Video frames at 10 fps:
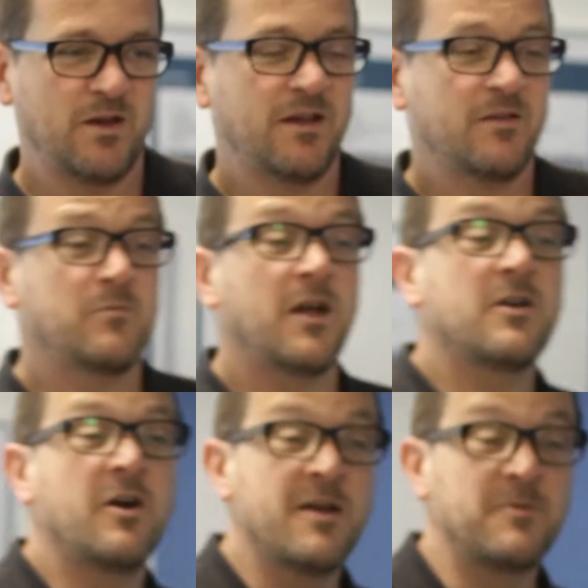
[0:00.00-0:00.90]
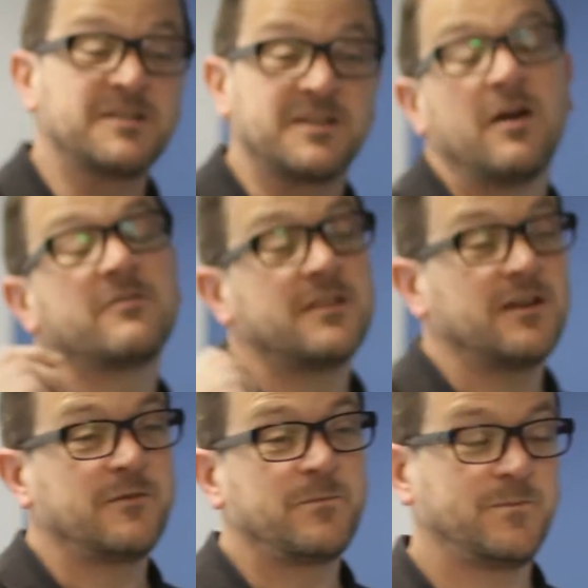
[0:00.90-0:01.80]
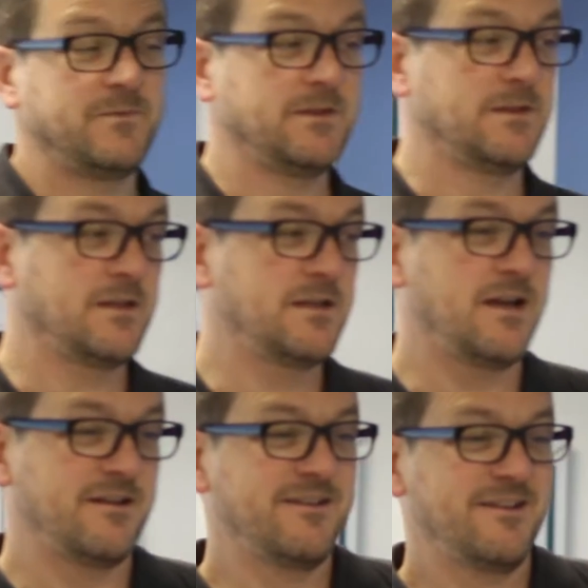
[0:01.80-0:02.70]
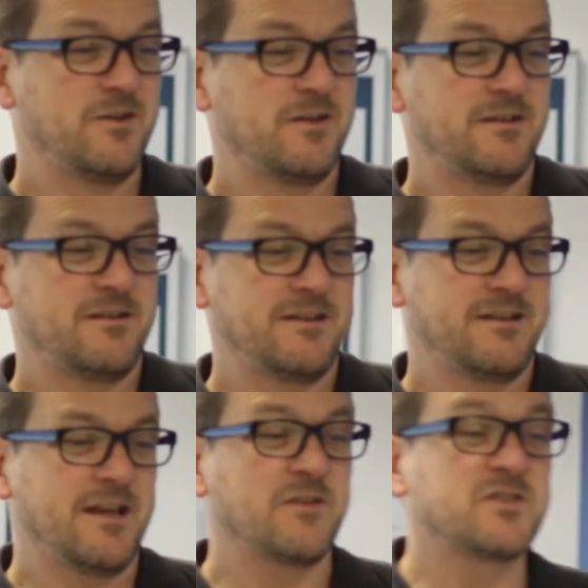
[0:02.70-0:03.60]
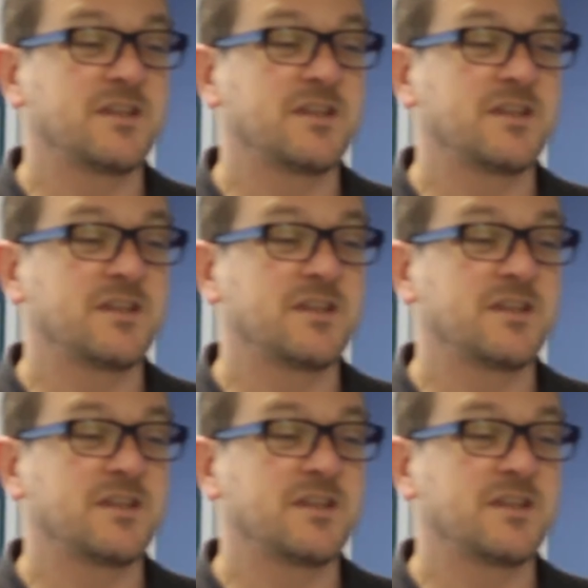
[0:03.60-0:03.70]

manage airways, how to manage catastrophic bleeds, how to